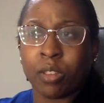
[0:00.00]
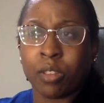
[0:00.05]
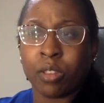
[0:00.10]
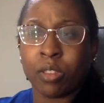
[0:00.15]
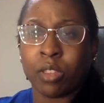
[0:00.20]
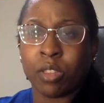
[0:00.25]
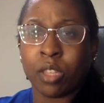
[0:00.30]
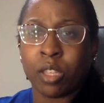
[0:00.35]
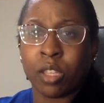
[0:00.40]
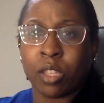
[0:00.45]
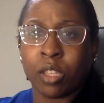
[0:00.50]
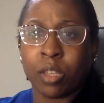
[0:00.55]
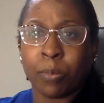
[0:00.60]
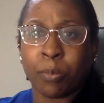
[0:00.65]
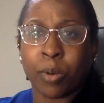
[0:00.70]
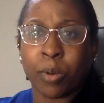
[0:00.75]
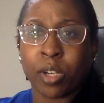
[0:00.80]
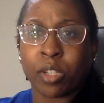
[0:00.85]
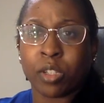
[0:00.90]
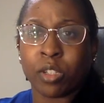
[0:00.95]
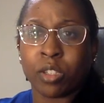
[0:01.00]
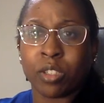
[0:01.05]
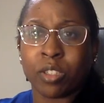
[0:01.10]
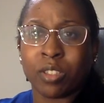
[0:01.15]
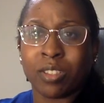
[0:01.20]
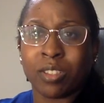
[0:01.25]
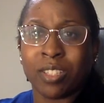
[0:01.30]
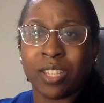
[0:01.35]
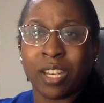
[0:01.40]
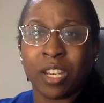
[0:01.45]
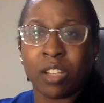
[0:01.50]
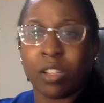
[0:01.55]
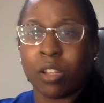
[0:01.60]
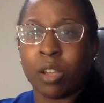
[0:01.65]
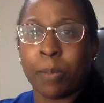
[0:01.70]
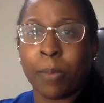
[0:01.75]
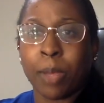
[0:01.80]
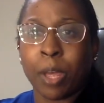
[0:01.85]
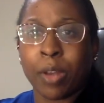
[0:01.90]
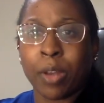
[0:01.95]
the impressions didn't
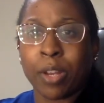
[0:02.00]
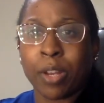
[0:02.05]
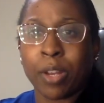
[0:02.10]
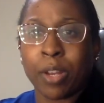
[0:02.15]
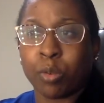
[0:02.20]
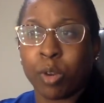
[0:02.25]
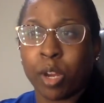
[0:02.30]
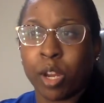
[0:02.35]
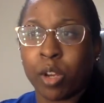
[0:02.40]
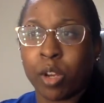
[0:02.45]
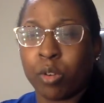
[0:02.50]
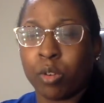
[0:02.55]
come out as great,